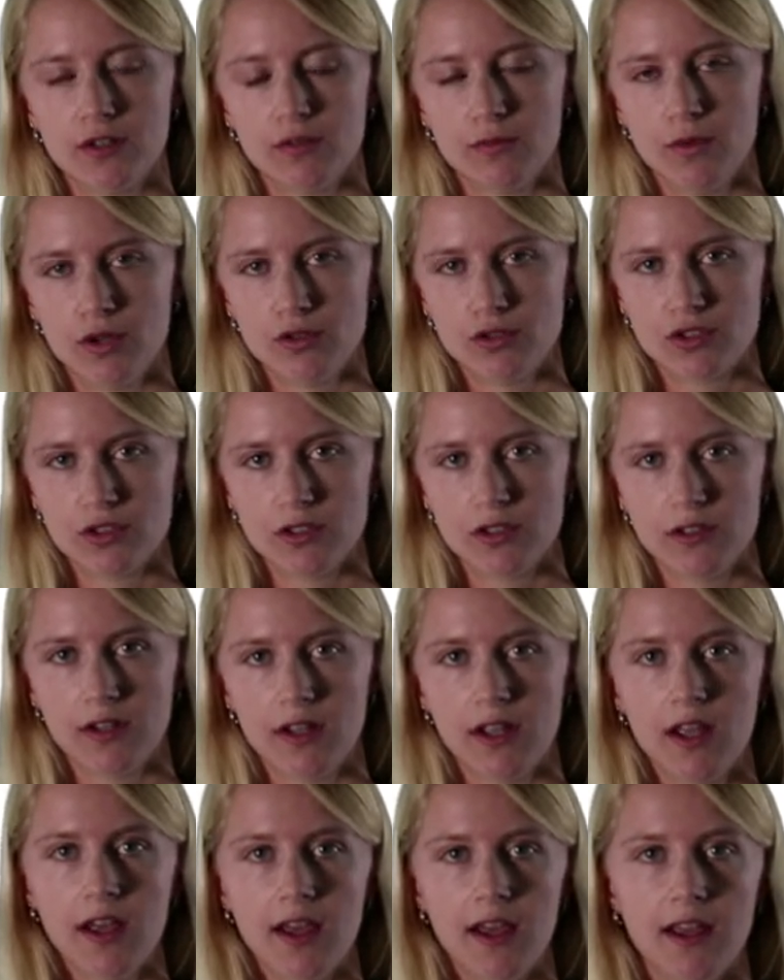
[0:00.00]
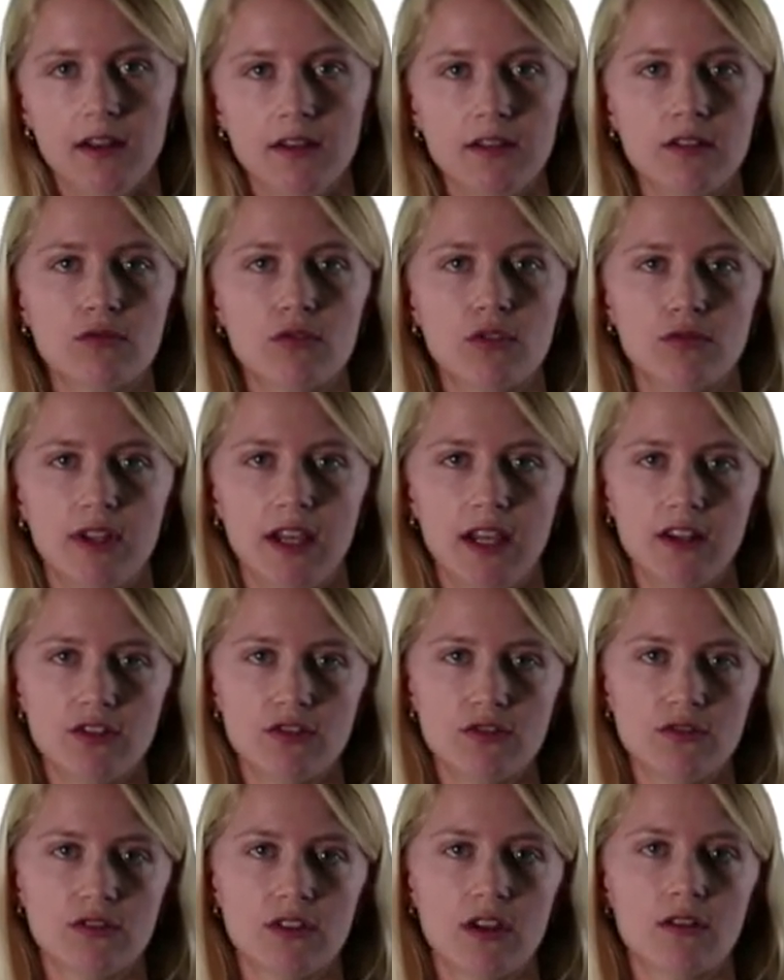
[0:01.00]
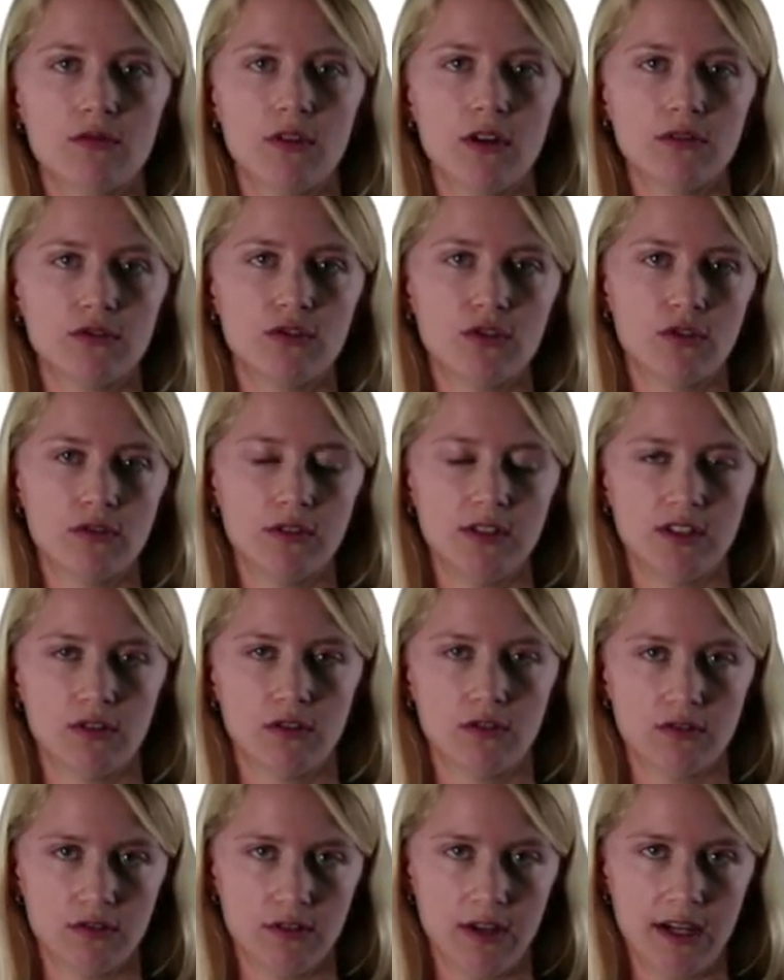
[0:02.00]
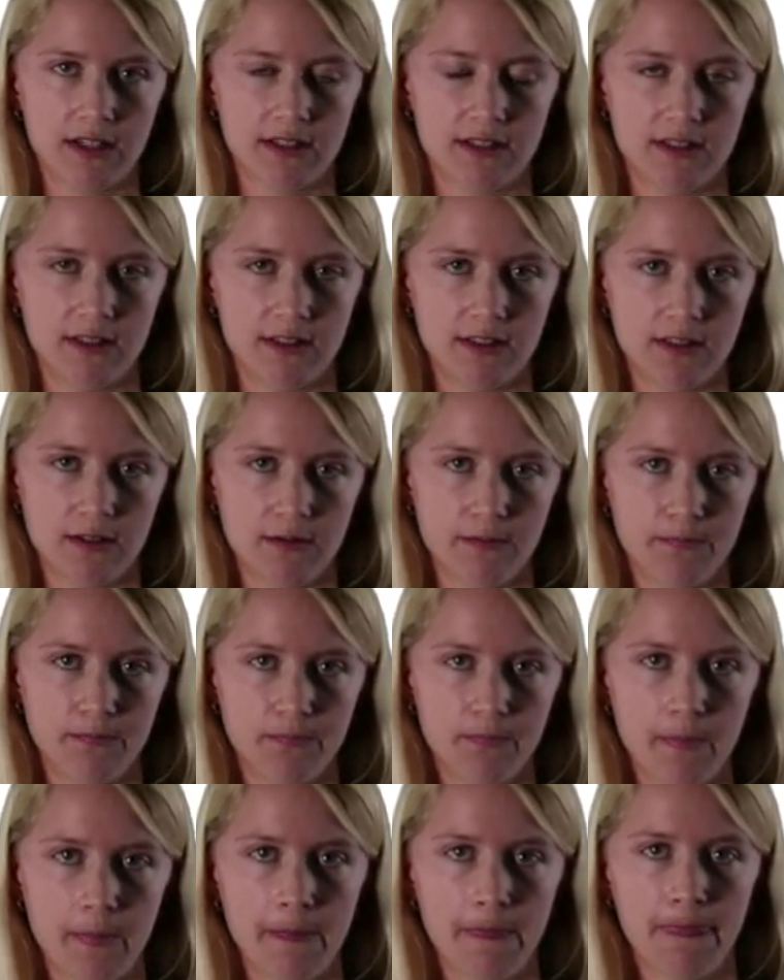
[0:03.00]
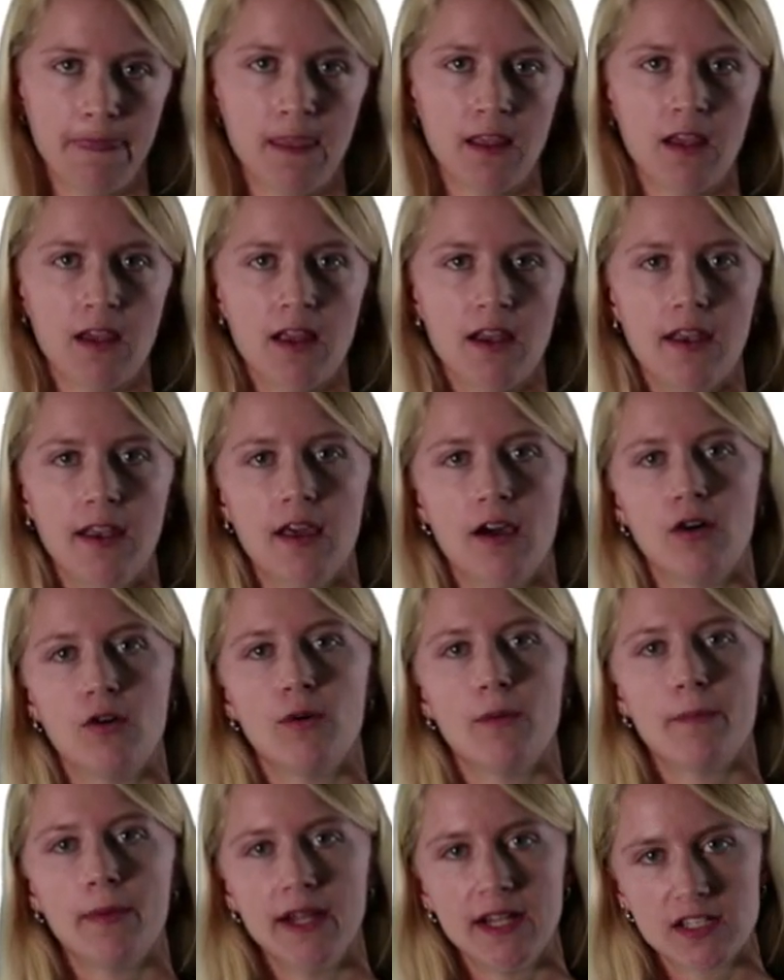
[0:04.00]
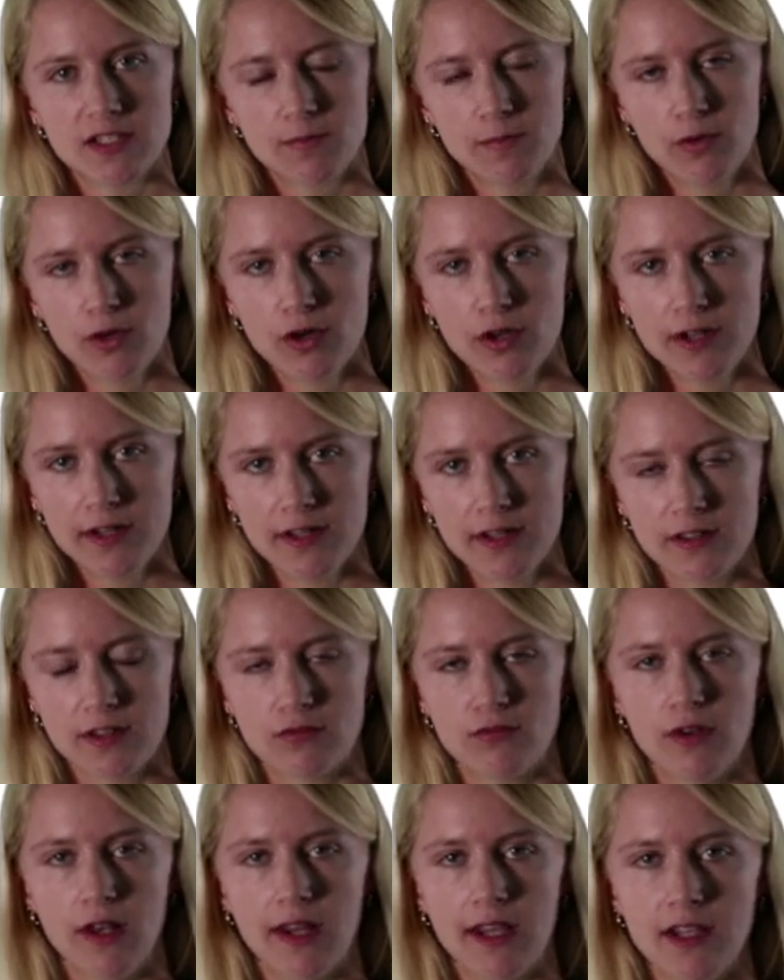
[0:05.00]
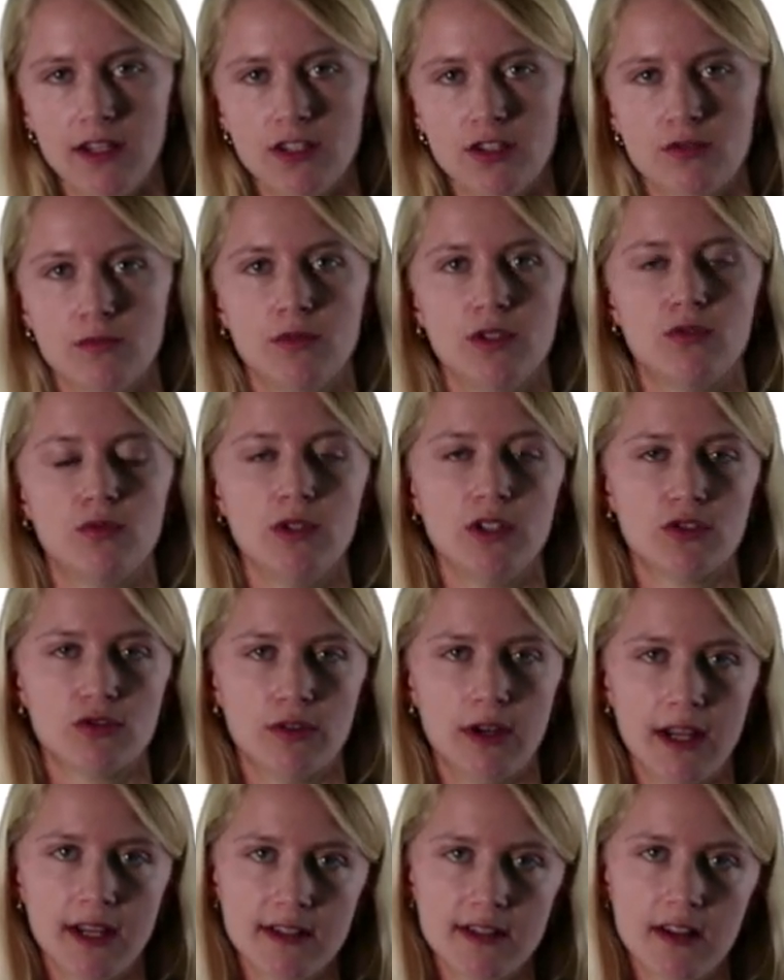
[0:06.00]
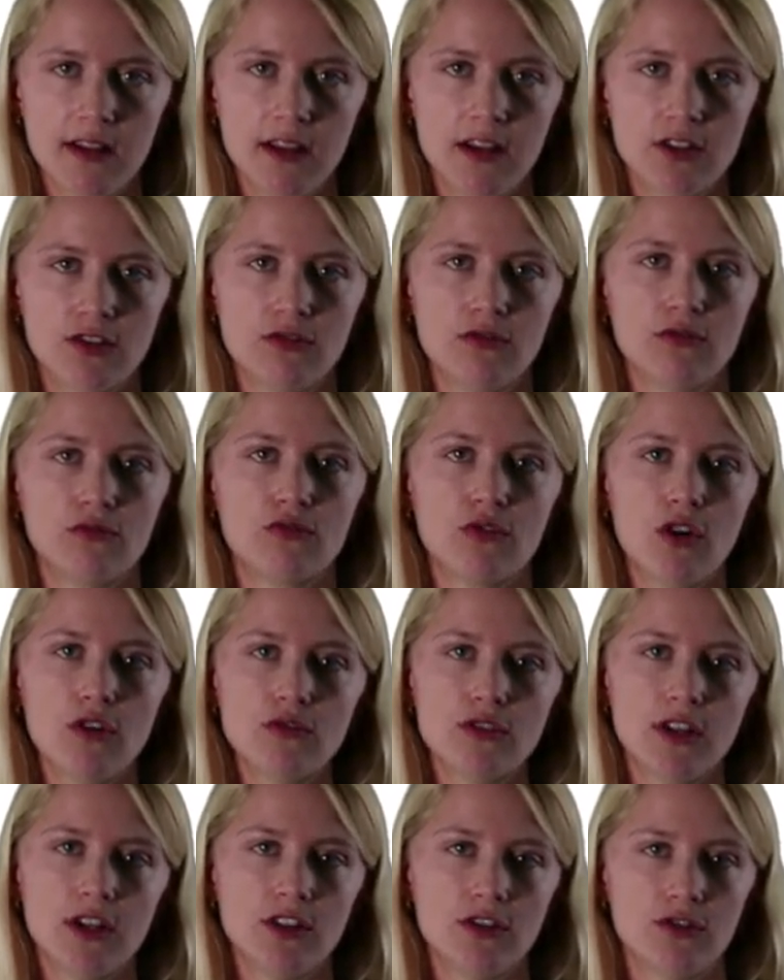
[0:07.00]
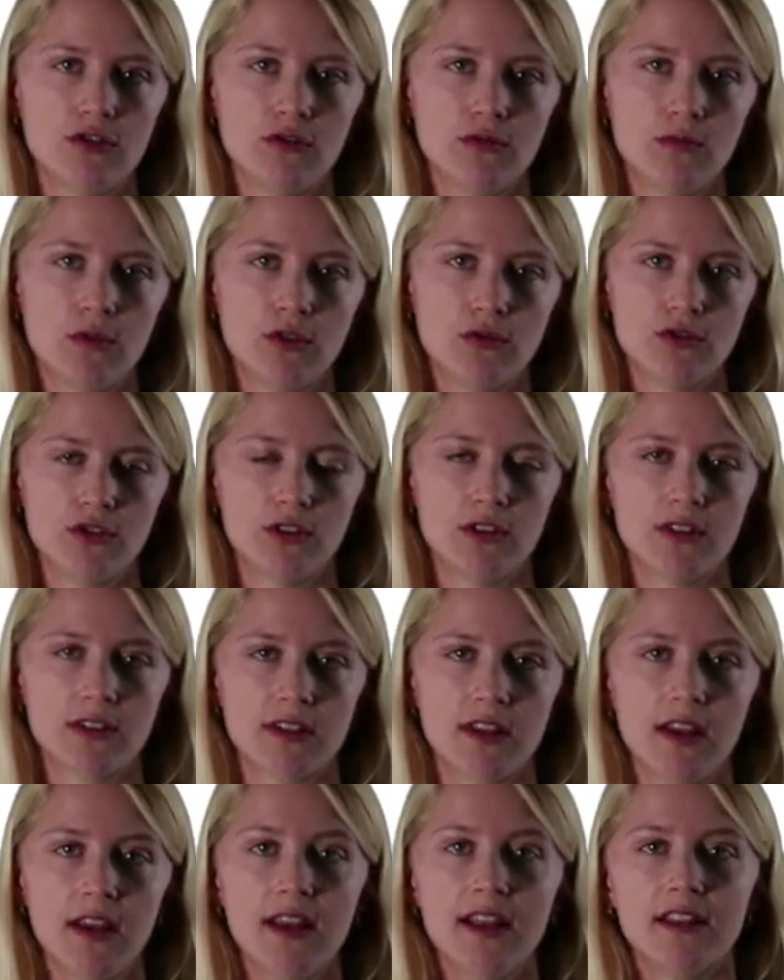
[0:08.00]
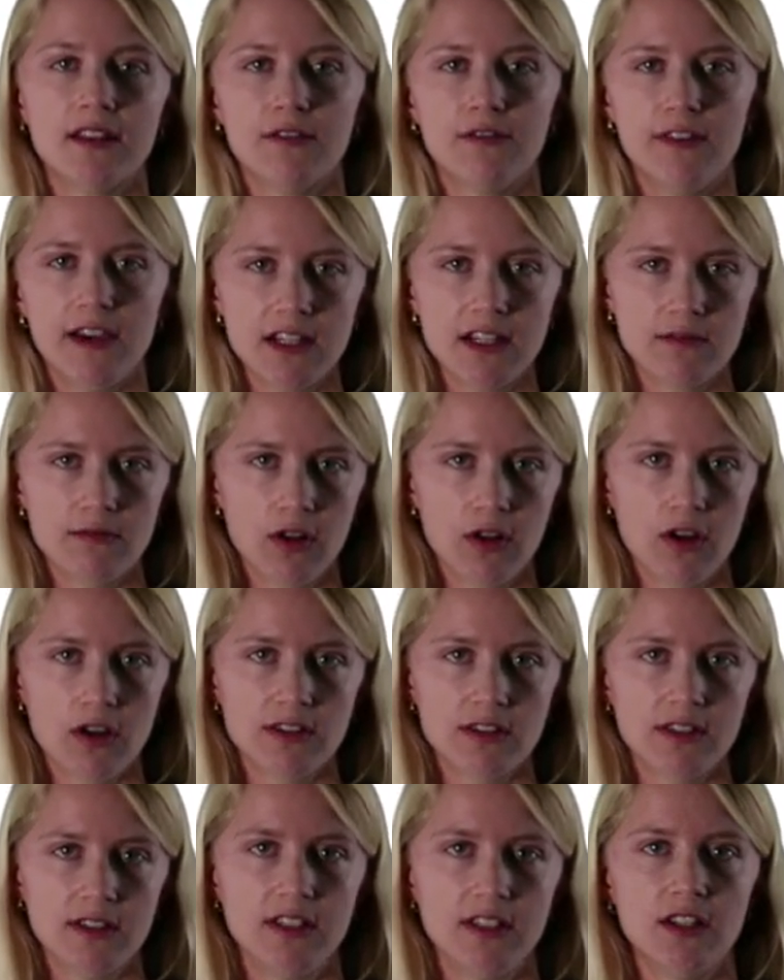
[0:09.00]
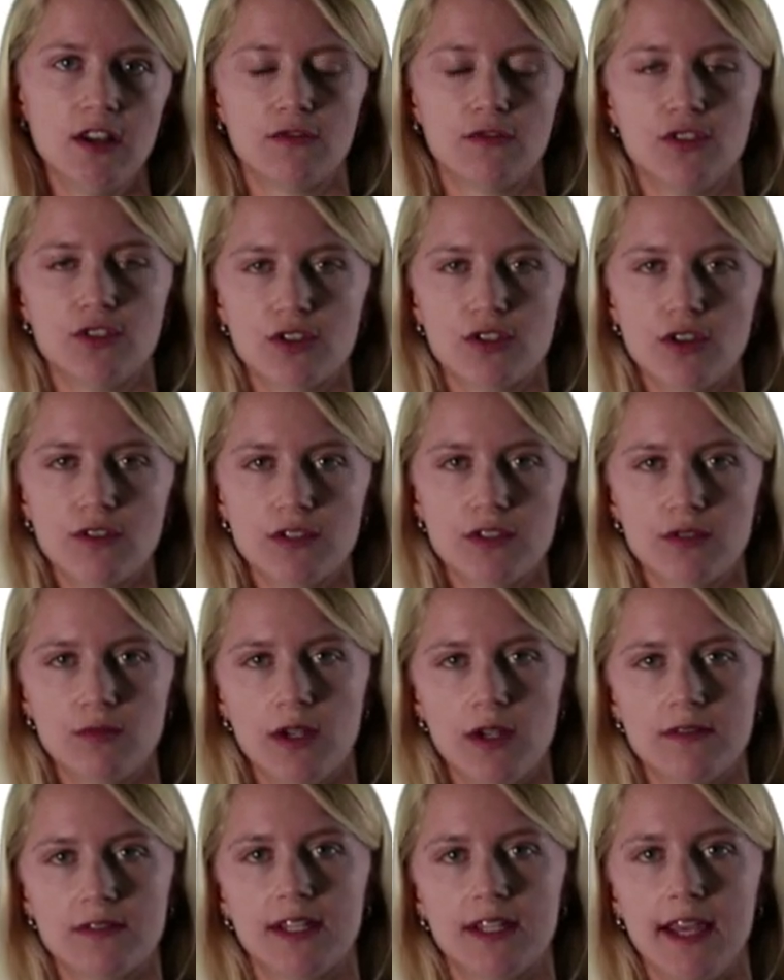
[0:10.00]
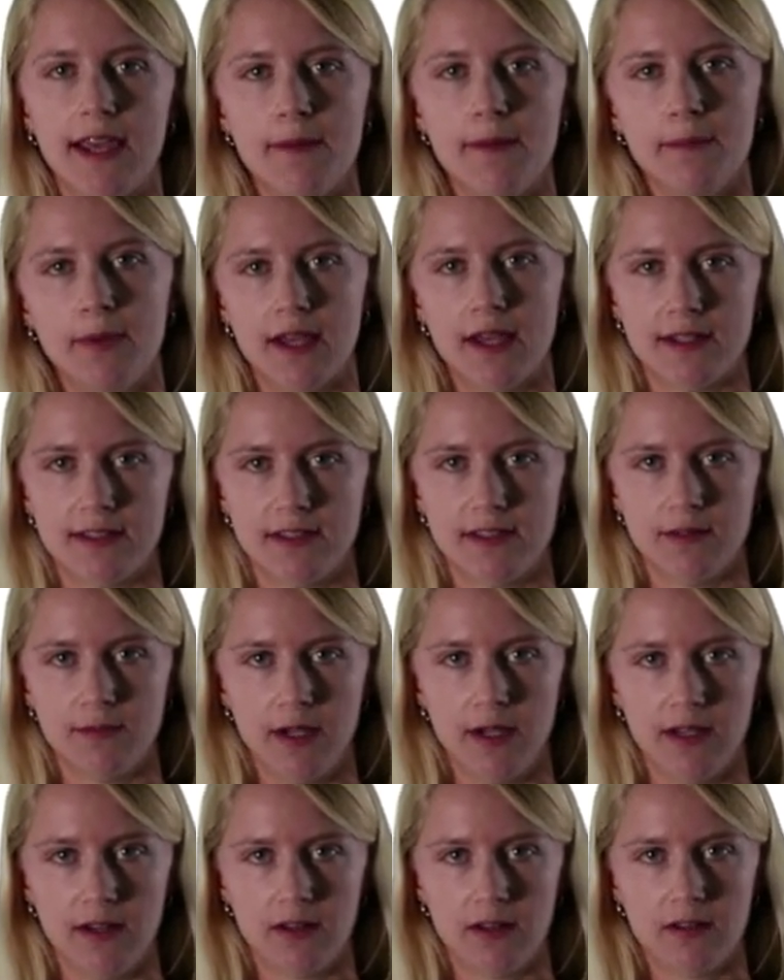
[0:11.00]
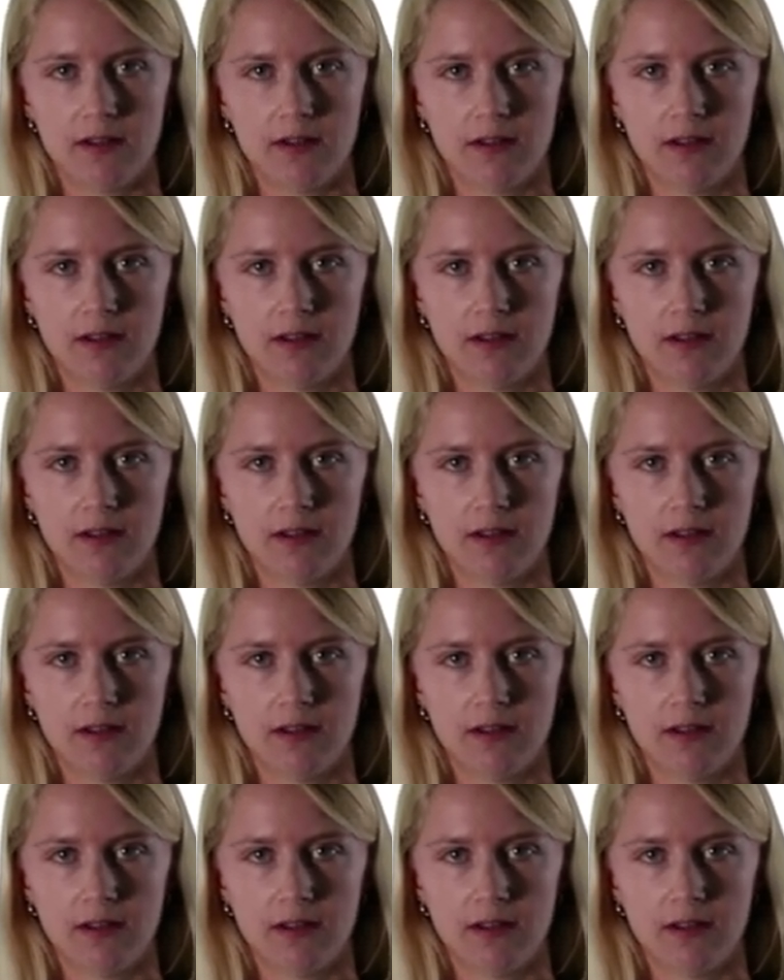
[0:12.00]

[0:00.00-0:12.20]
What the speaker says: motion and rotations around the horizontal axis. Now, by exploiting the relation between translational and rotational motions, the phase velocity of the surface waves can be estimated.